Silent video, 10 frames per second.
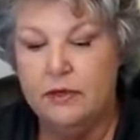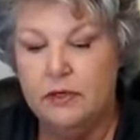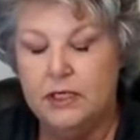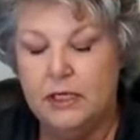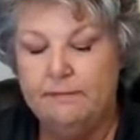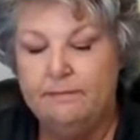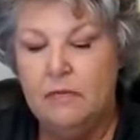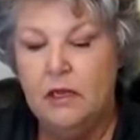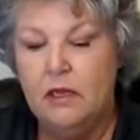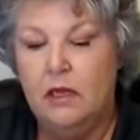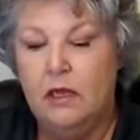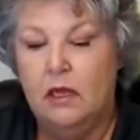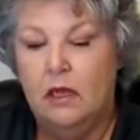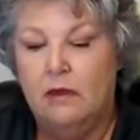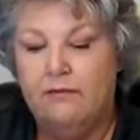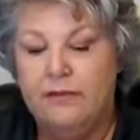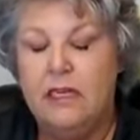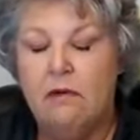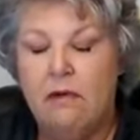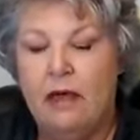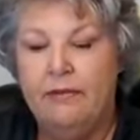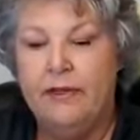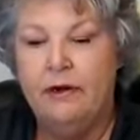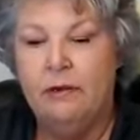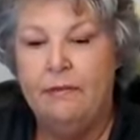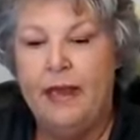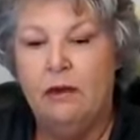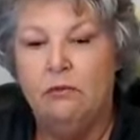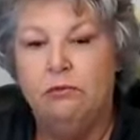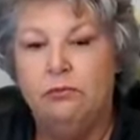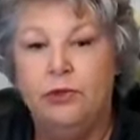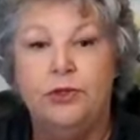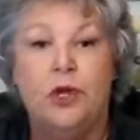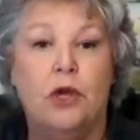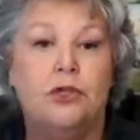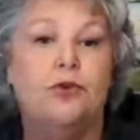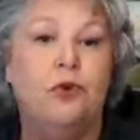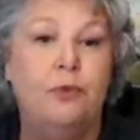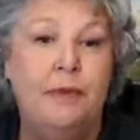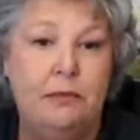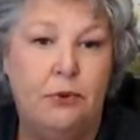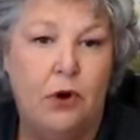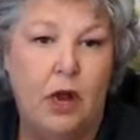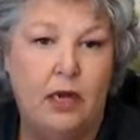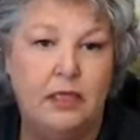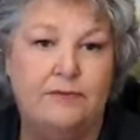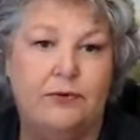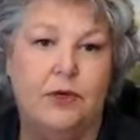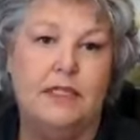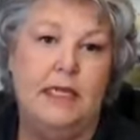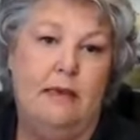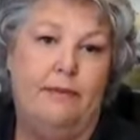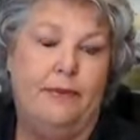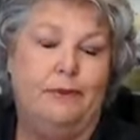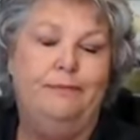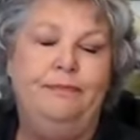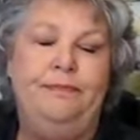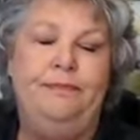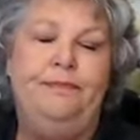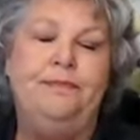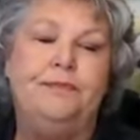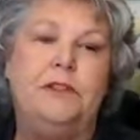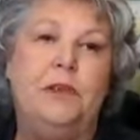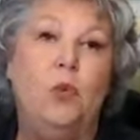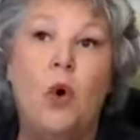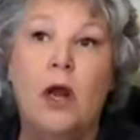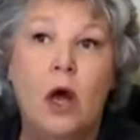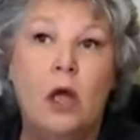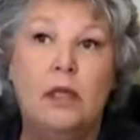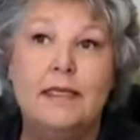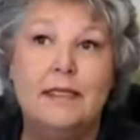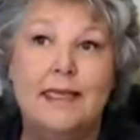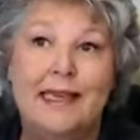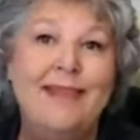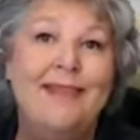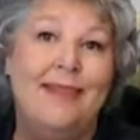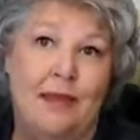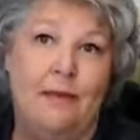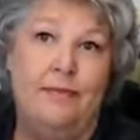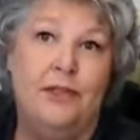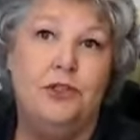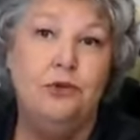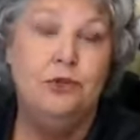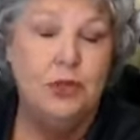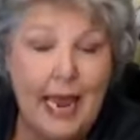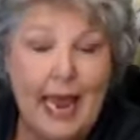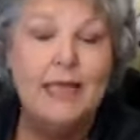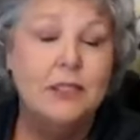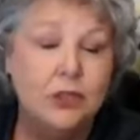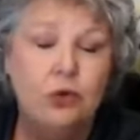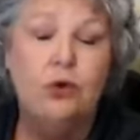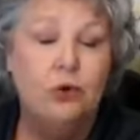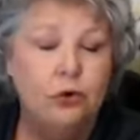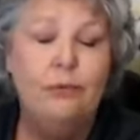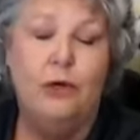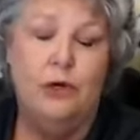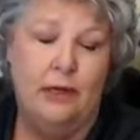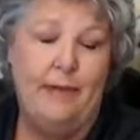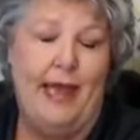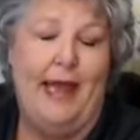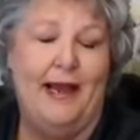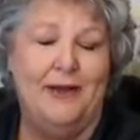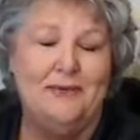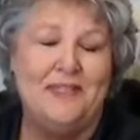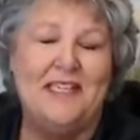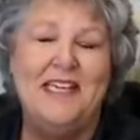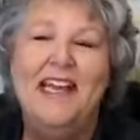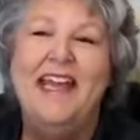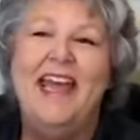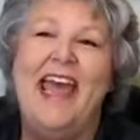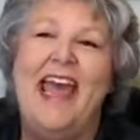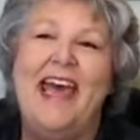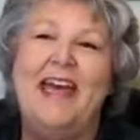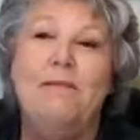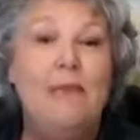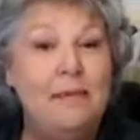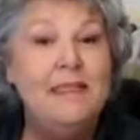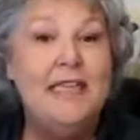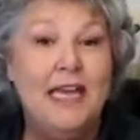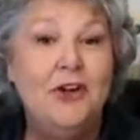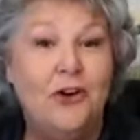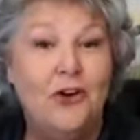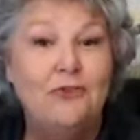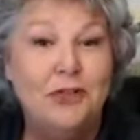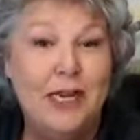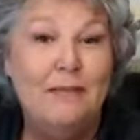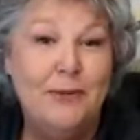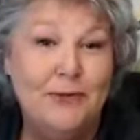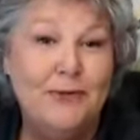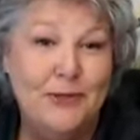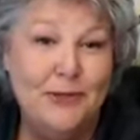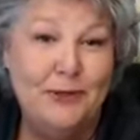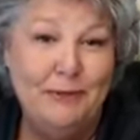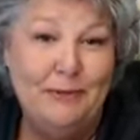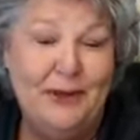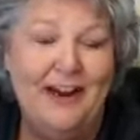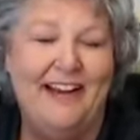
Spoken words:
There's a video out there about your dog's grooming products, for example, and what all is in them that you should ask your groomer about, and maybe take your own shampoo to the groomer.